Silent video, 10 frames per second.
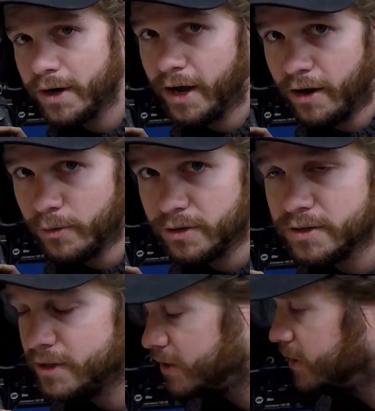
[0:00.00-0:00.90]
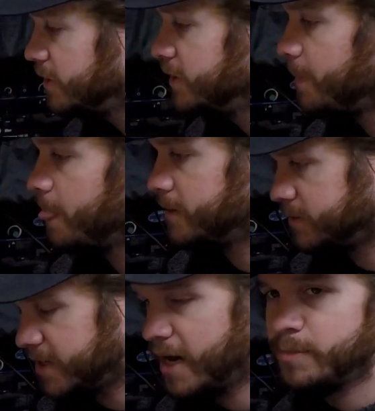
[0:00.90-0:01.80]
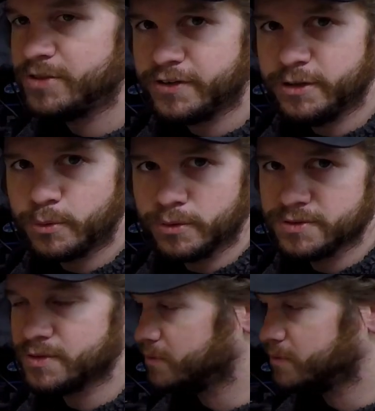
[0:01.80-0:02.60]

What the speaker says: hour. Time is very important, so